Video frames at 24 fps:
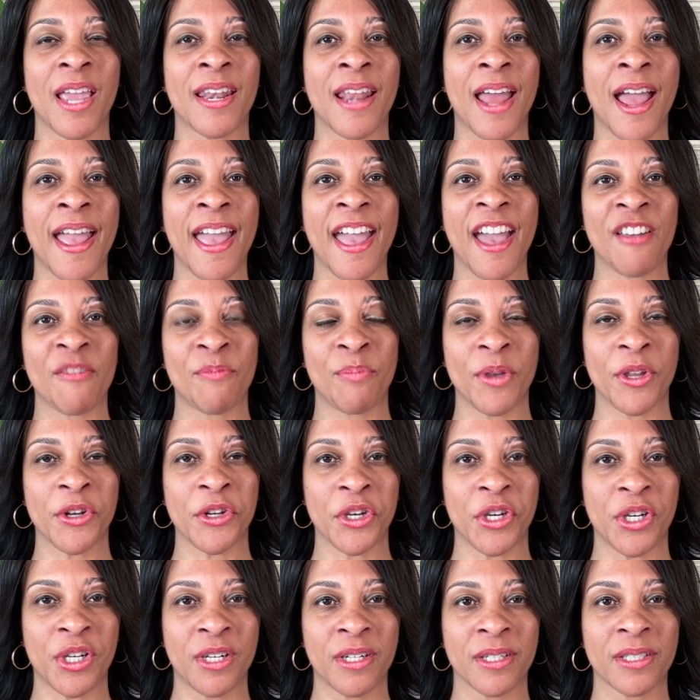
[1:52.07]
and I have been
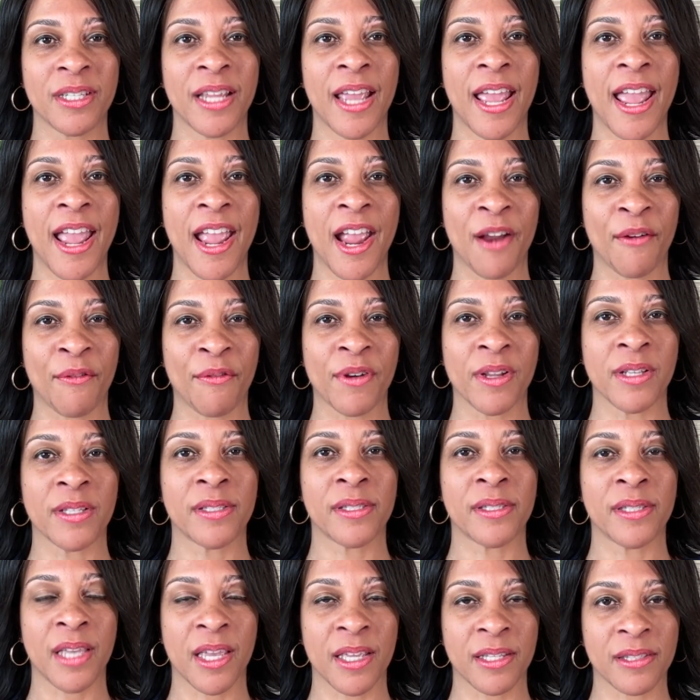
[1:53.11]
hooked ever
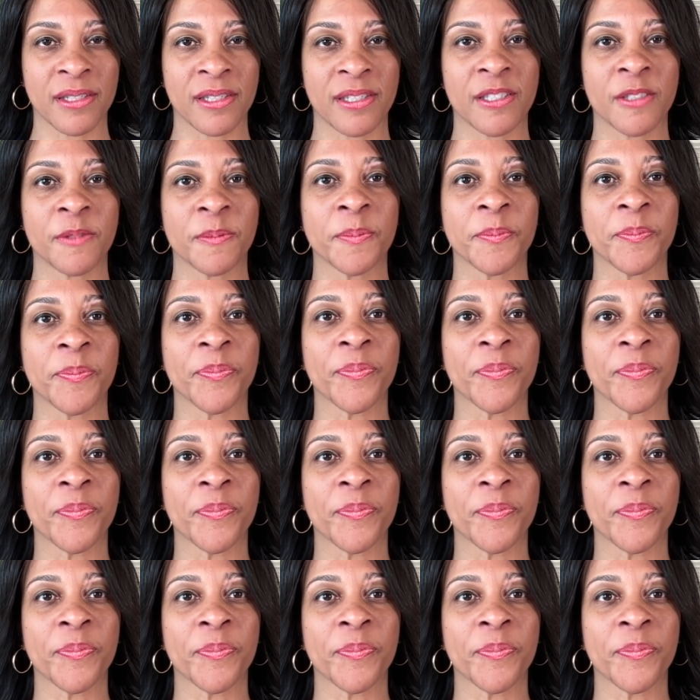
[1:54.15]
since.